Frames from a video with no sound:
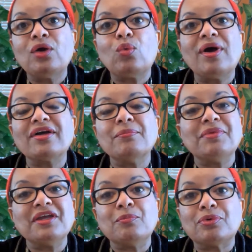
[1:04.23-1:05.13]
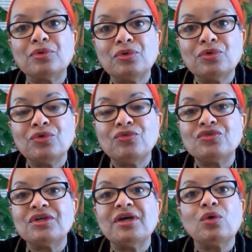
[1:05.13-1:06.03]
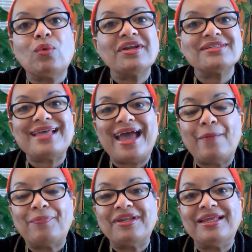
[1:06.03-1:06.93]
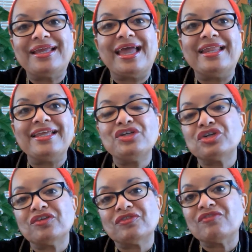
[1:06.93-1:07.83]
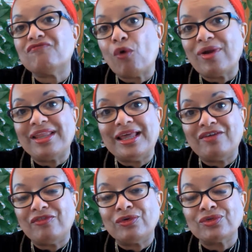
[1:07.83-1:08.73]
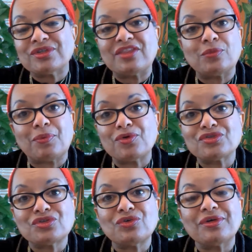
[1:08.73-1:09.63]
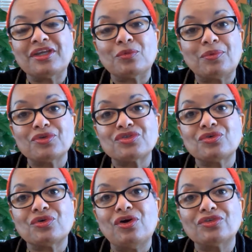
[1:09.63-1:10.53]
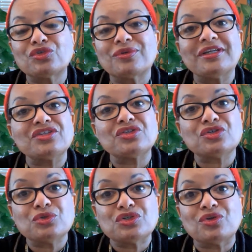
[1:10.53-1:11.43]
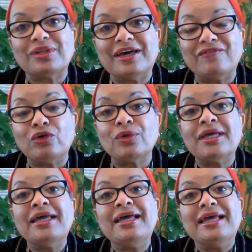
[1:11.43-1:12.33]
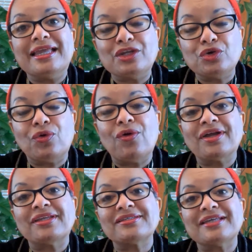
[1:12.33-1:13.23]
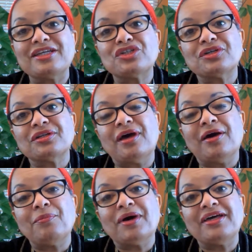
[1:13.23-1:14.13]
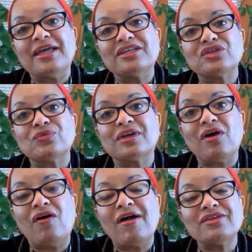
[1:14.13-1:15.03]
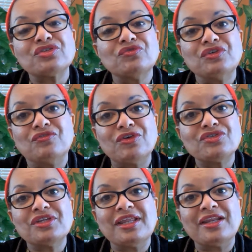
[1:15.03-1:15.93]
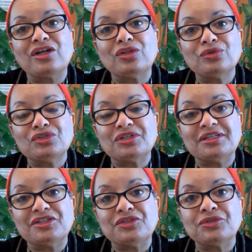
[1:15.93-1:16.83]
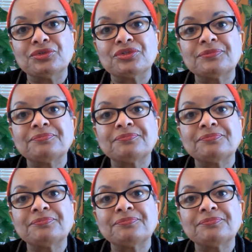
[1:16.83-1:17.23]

what could be improved, what is happening at each of the 4 levels, at the personal, interpersonal, cultural, and institutional level in your organization as it regards diversity and inclusion issues,